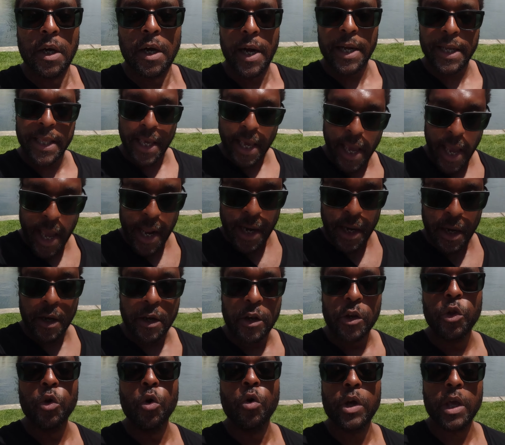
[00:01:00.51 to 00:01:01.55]
again,
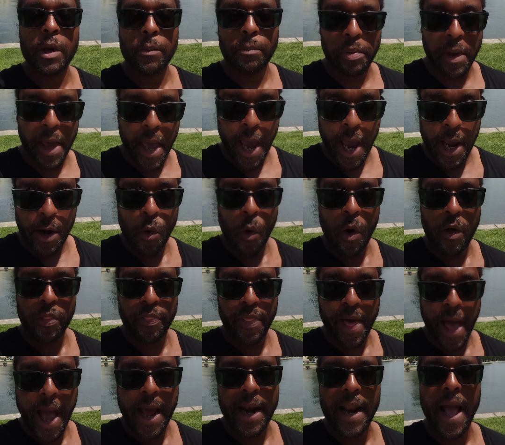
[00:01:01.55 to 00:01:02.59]
you'll get paid on
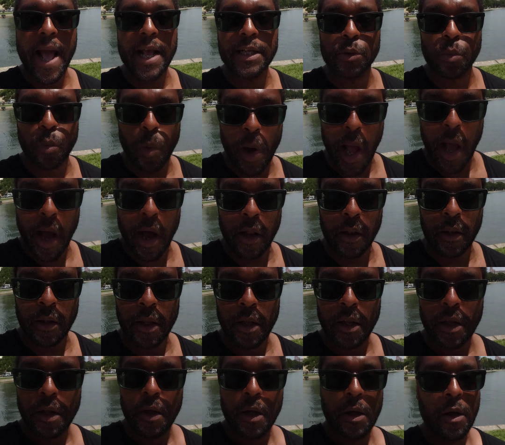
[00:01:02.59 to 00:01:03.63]
that as well.
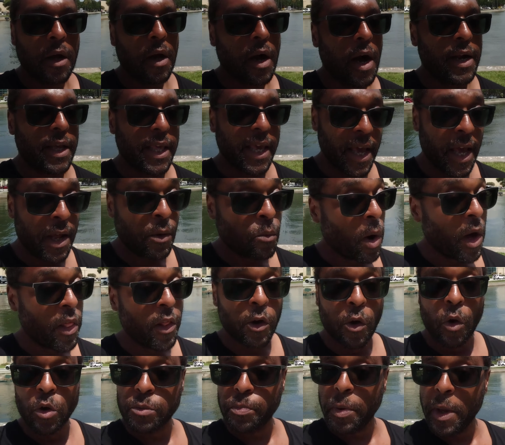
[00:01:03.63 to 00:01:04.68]
Again,
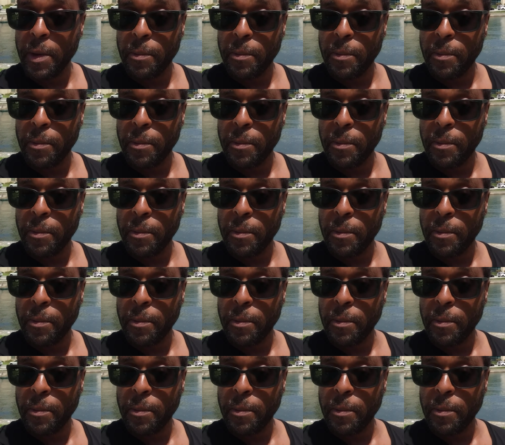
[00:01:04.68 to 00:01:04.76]
whether those